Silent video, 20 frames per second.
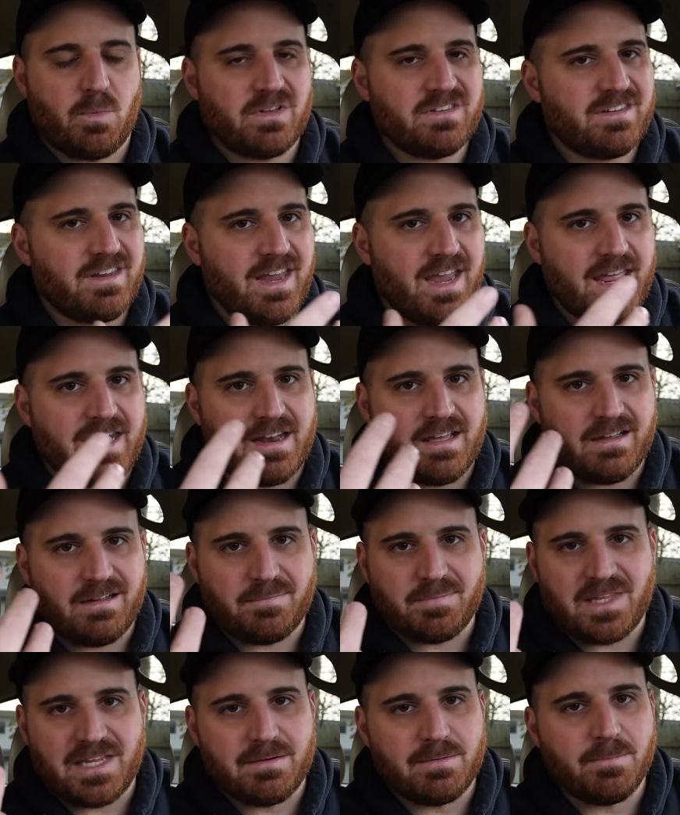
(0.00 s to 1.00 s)
Once again,
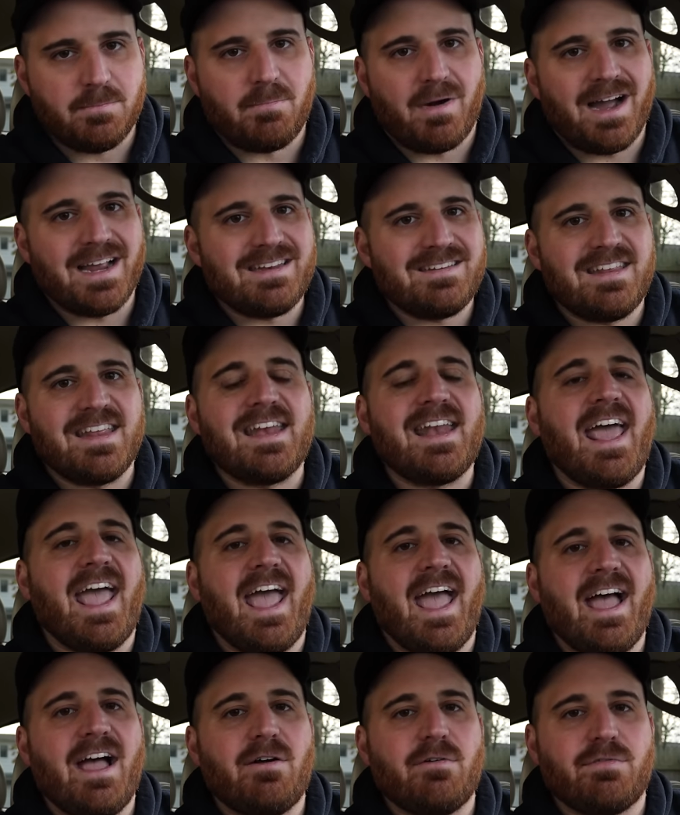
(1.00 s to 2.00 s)
mine didn't
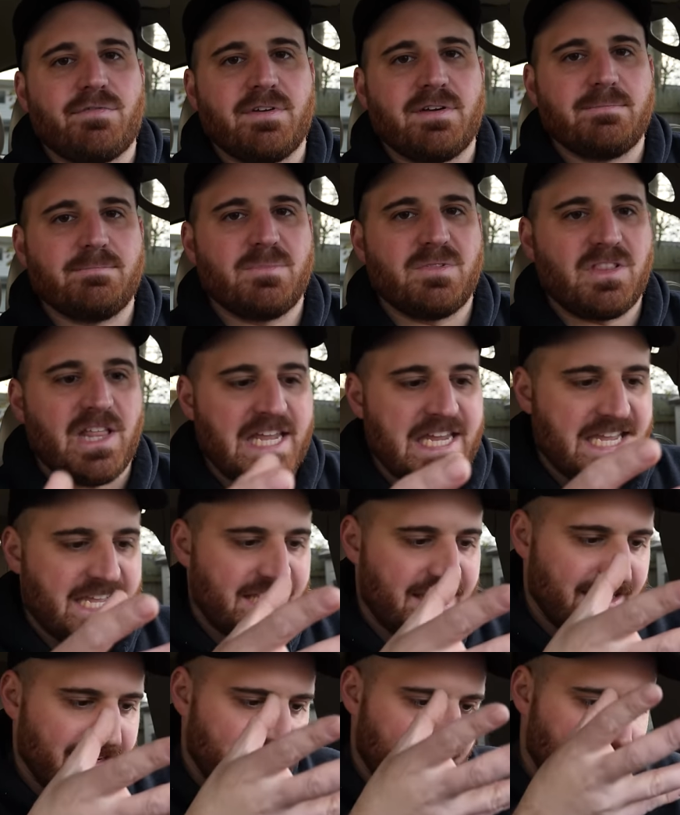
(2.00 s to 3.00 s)
have like
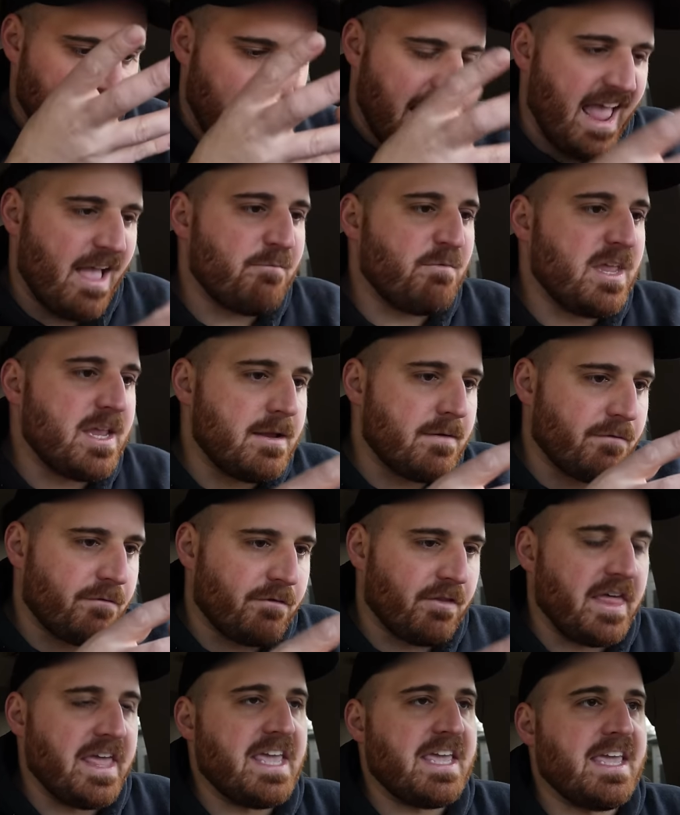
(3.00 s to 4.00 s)
like heavy
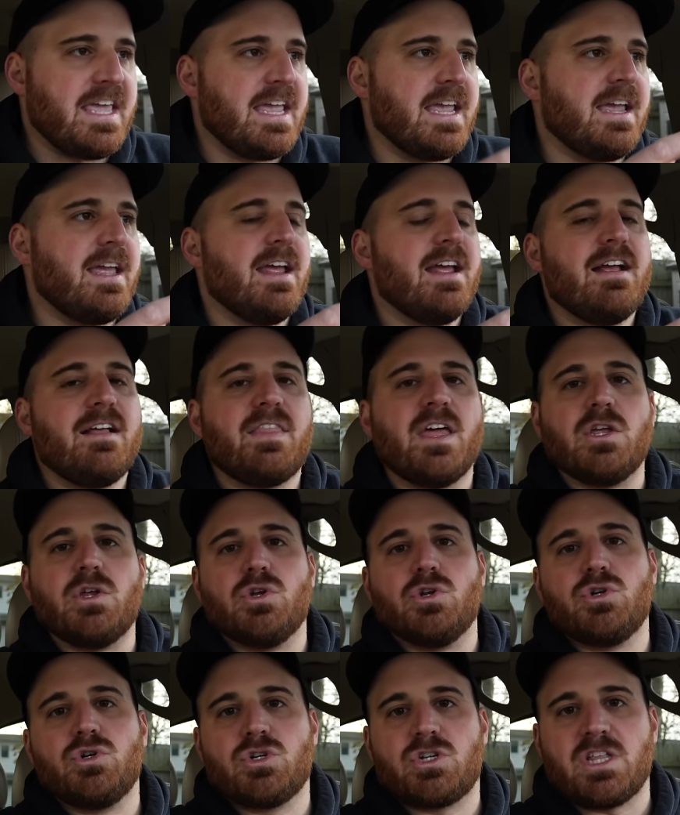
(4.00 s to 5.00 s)
flaking that
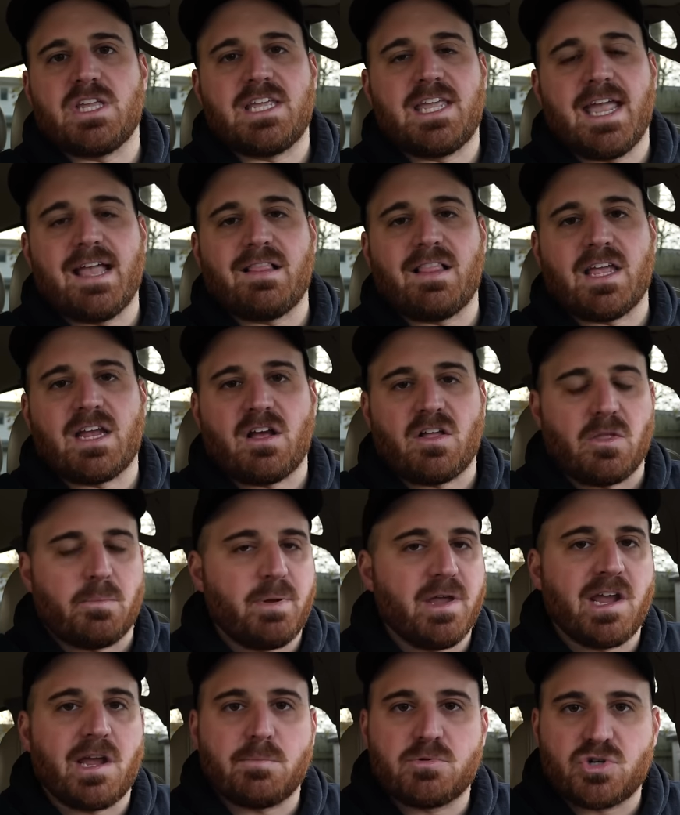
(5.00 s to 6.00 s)
you usually get like on the
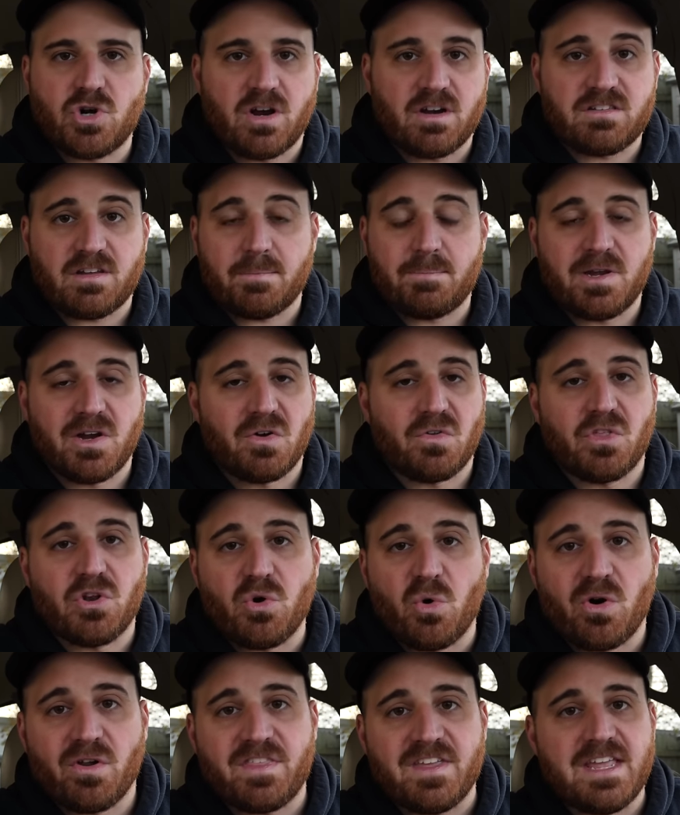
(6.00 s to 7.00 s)
pickup trucks up here in the
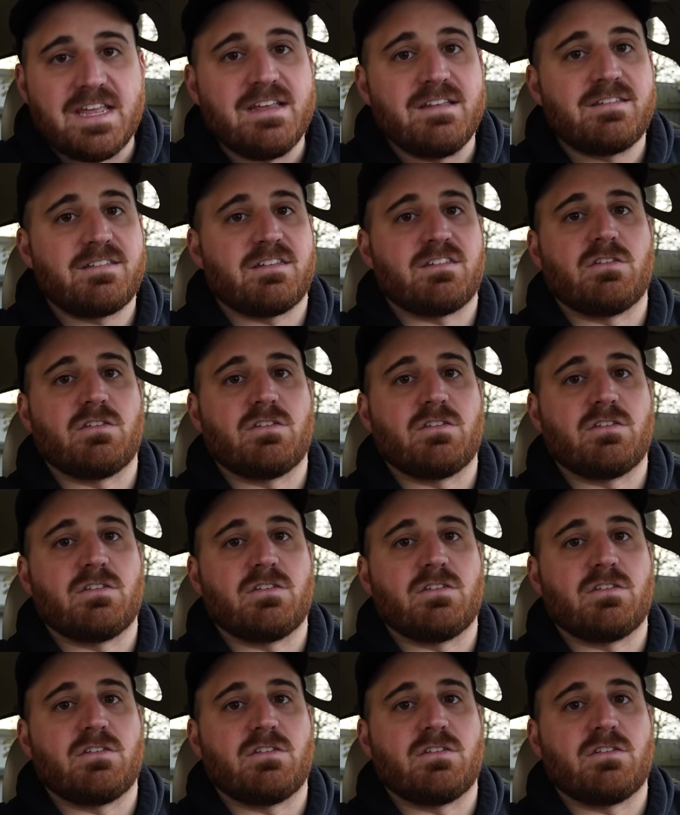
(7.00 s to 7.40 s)
Northeast.